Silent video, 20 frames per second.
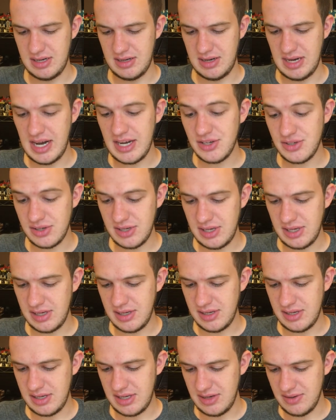Actually,
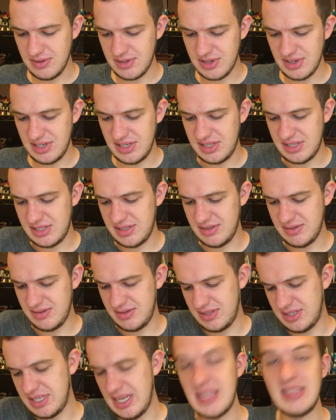he was going to
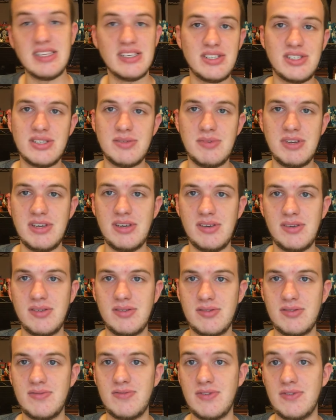send this to me
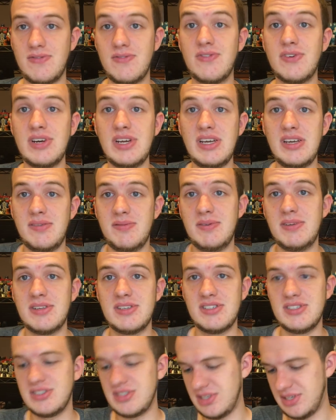for free
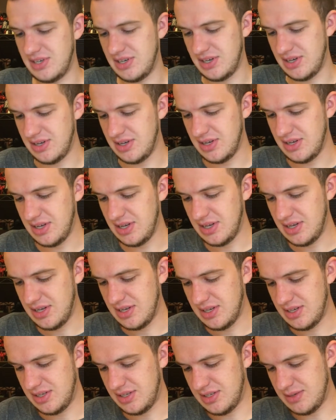just to
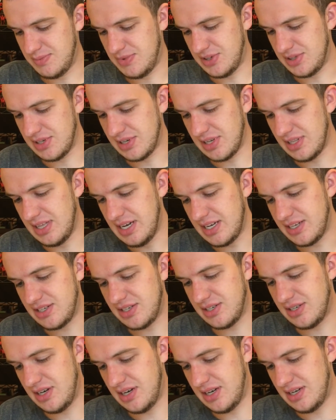support the
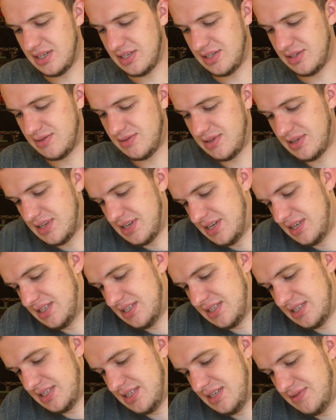collection, just
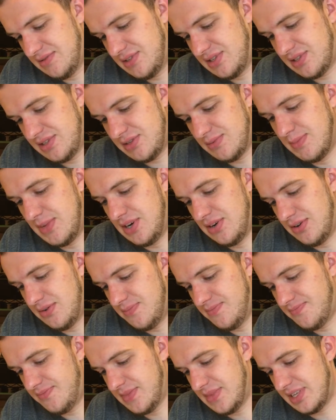because it was small.
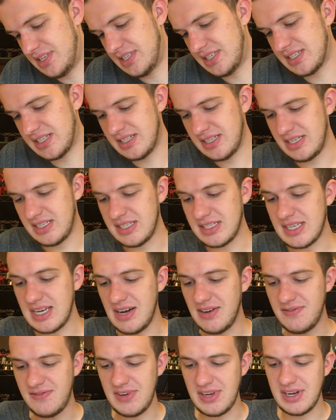It's a
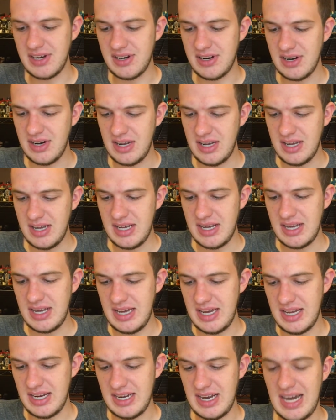scat figure,
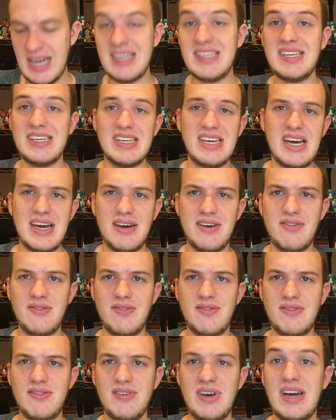and
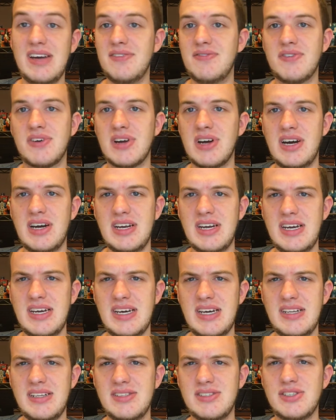I'd forgotten I
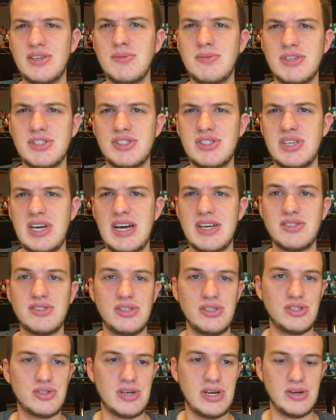had so much to
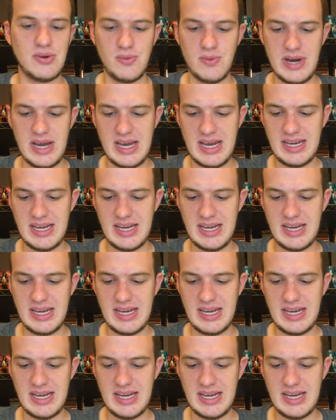actually trade away.